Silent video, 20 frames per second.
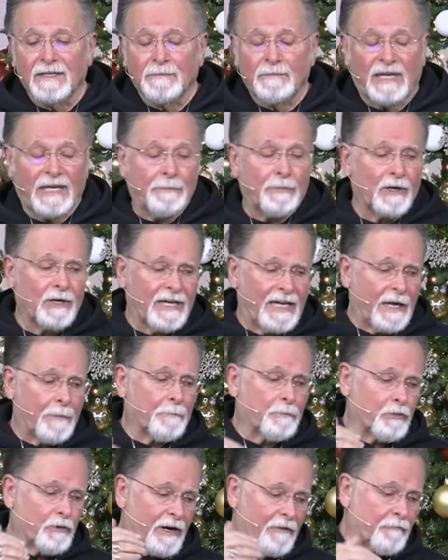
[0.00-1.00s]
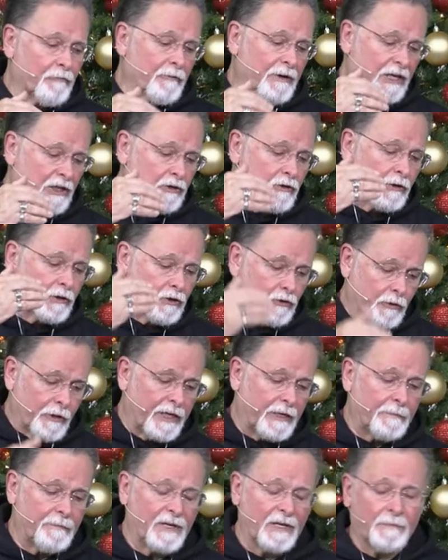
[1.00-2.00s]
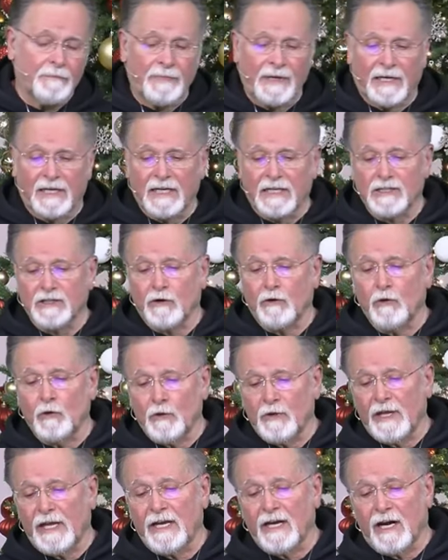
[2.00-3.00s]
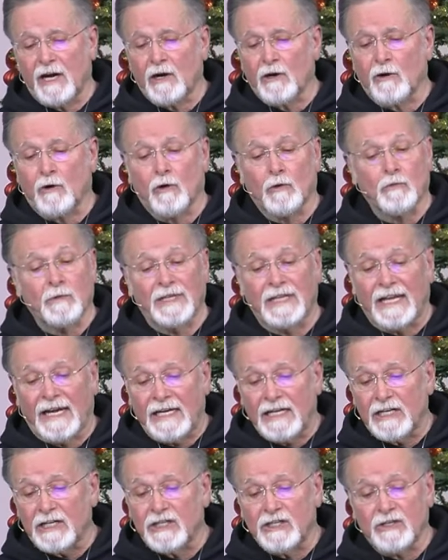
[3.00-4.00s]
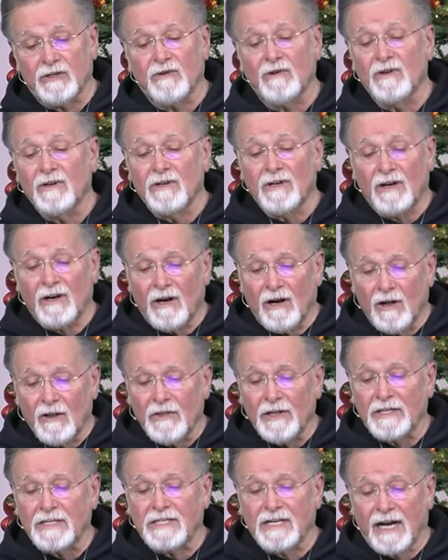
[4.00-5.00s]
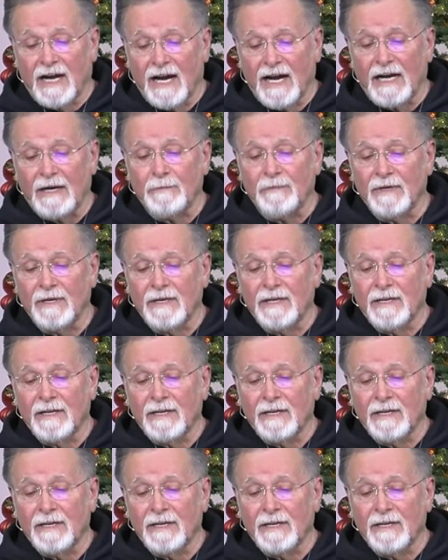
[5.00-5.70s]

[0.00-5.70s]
People get preferential treatment because of who they are or related to all the time